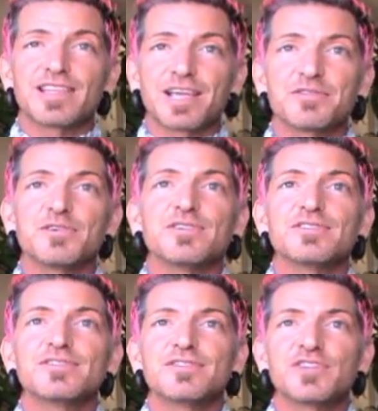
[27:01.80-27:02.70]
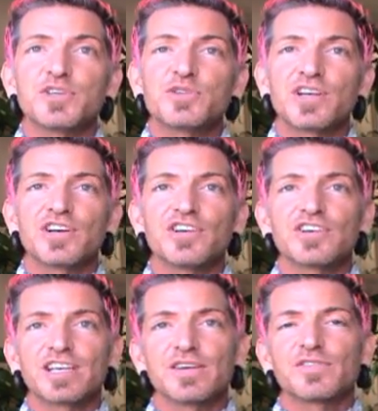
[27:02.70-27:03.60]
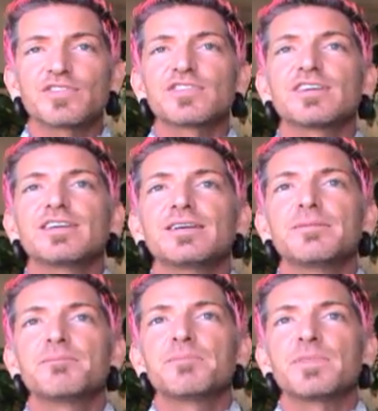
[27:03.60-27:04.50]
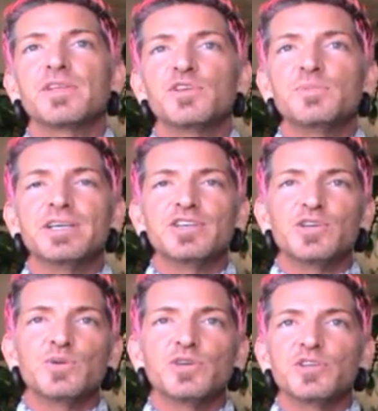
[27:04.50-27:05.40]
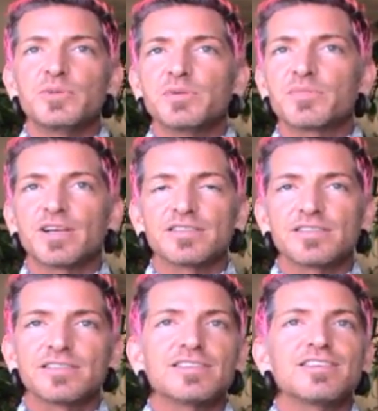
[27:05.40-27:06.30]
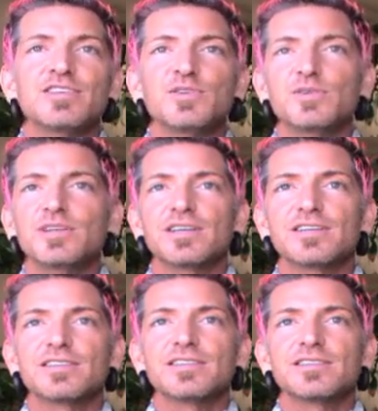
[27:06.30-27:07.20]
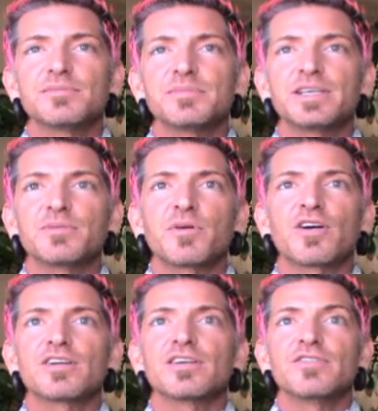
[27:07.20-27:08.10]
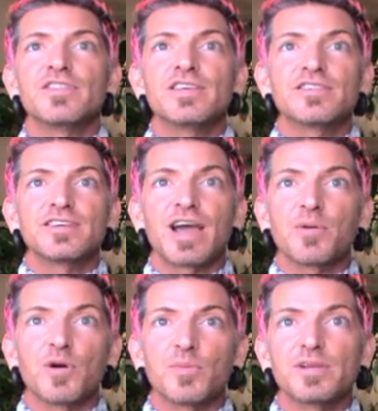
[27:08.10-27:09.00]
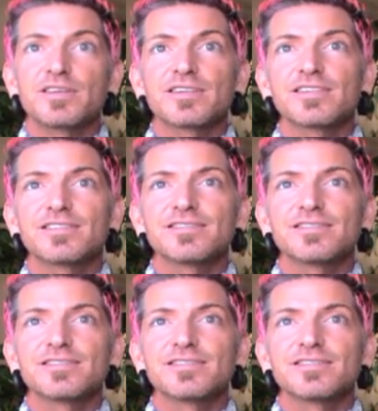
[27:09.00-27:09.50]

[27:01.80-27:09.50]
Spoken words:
thankful for you sharing your gifts, and you being present, and you being a part of this now moment.